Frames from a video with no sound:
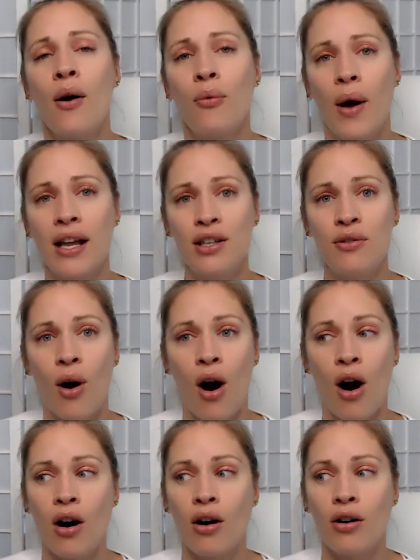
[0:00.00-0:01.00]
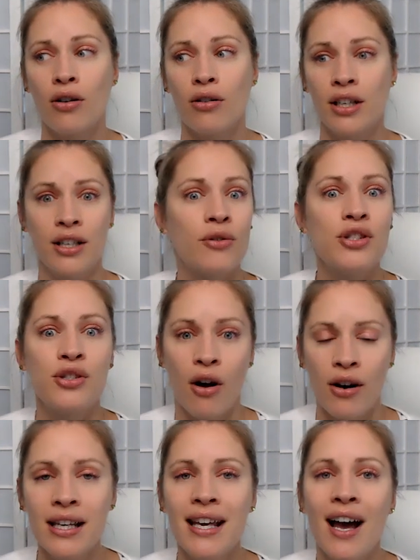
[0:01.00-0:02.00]
when you are, you know,
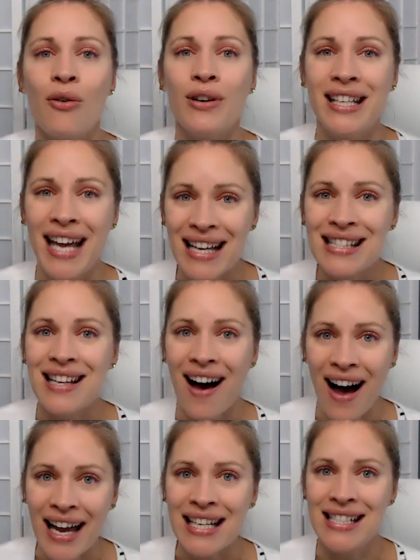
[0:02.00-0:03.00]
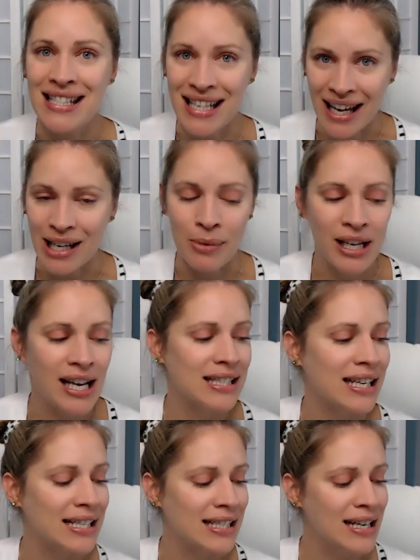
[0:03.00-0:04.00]
starting out? Yes, I did
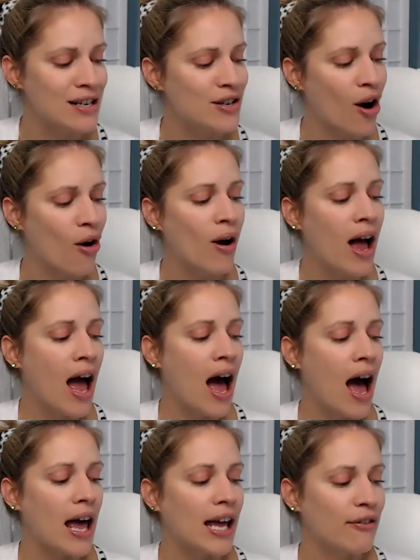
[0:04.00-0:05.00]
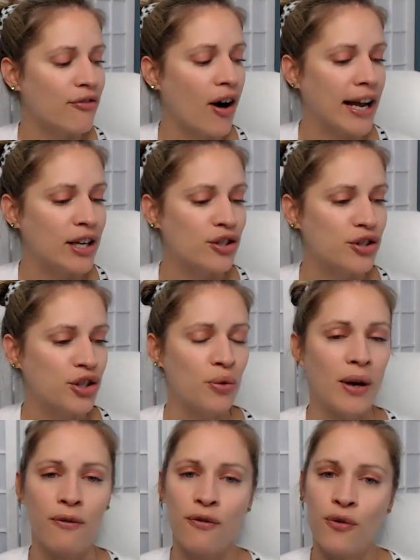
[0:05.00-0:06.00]
because I didn't know if I could
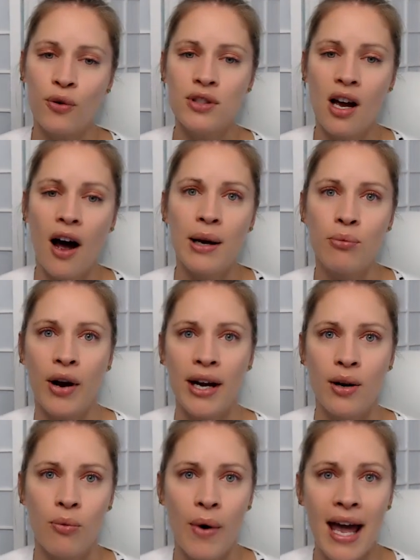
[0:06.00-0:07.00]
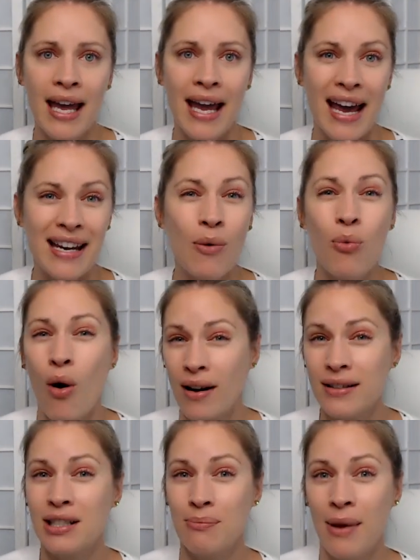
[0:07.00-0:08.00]
do it full time right away and I
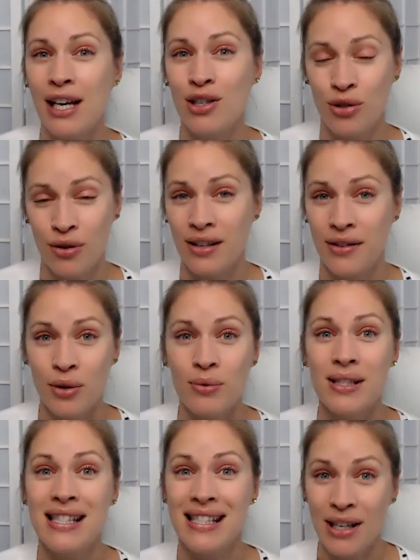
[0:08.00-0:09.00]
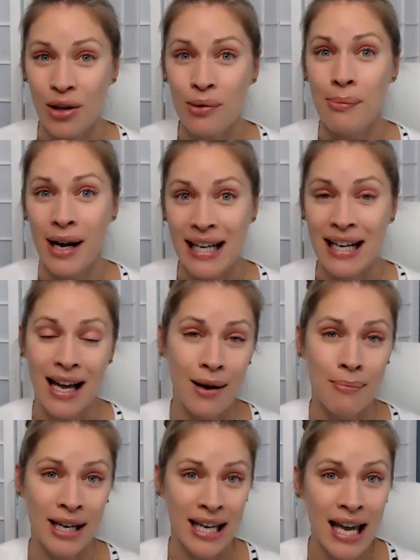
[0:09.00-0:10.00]
wanted to make sure that there was still money
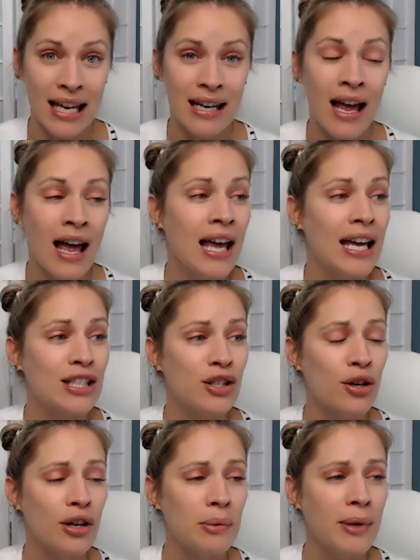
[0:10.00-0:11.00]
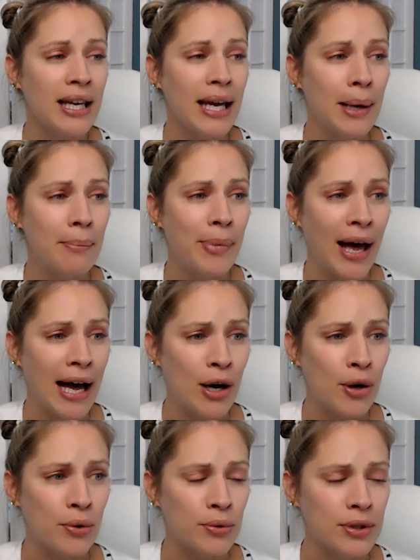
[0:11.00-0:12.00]
coming in. It took me
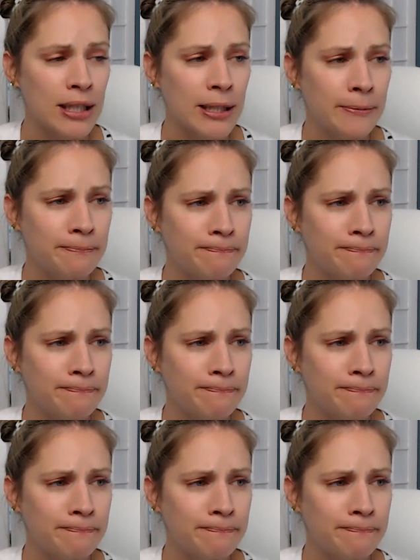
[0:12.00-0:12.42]
about